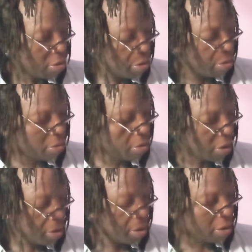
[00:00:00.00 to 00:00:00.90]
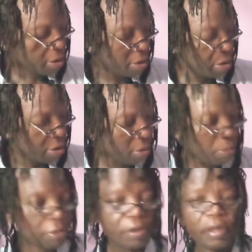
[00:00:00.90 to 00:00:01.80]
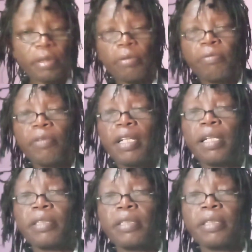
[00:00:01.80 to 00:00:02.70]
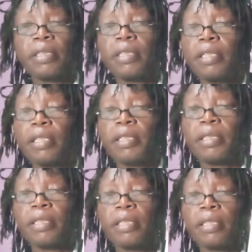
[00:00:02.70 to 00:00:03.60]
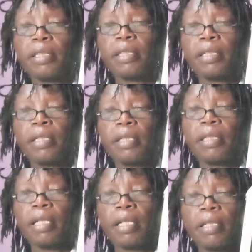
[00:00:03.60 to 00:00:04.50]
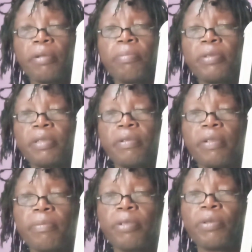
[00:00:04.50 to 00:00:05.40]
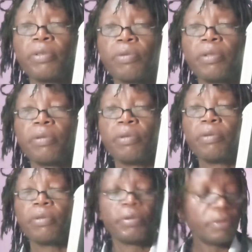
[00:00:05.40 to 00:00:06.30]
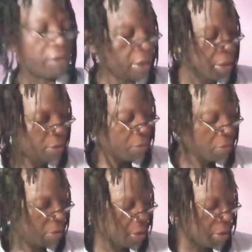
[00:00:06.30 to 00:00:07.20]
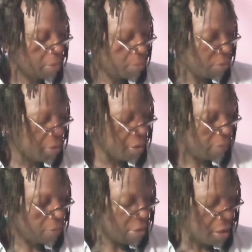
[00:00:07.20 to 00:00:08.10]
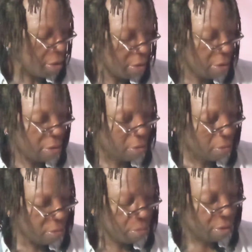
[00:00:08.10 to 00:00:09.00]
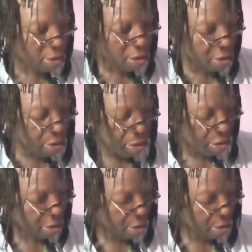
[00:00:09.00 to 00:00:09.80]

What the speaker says: you're gonna change the opposite of minus this and the opposite of that, because what you do there. So this positive y will be 8.